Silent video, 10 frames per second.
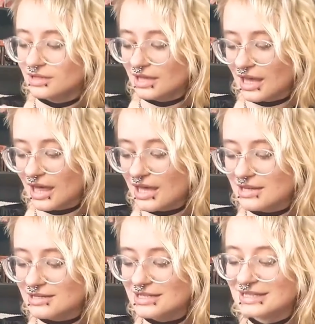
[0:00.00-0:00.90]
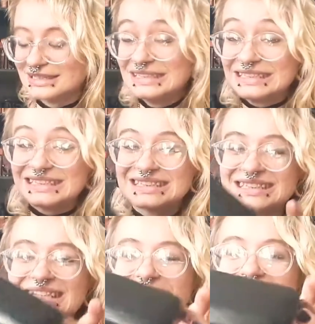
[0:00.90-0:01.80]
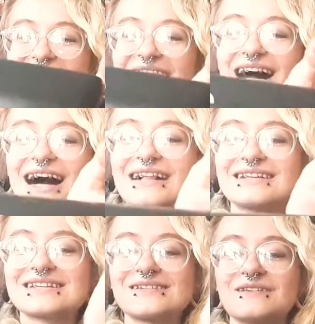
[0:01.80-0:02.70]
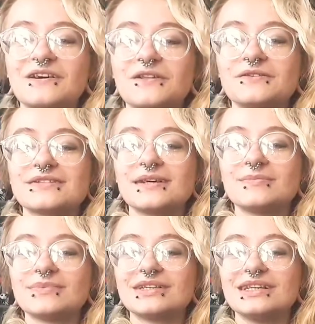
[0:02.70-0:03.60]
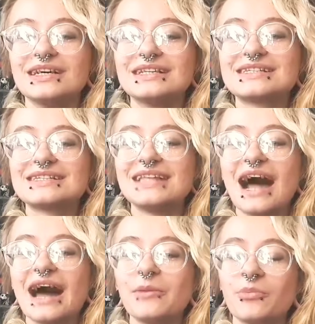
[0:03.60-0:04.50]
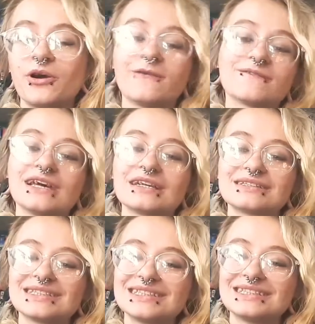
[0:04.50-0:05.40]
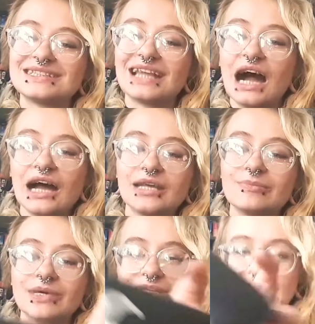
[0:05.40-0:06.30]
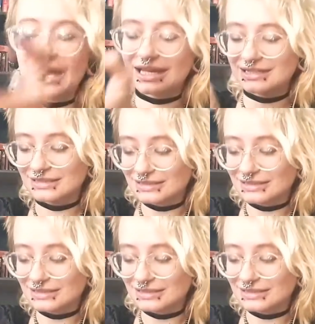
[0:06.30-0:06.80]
And I'll show it close up. It's not perfect. I admit that.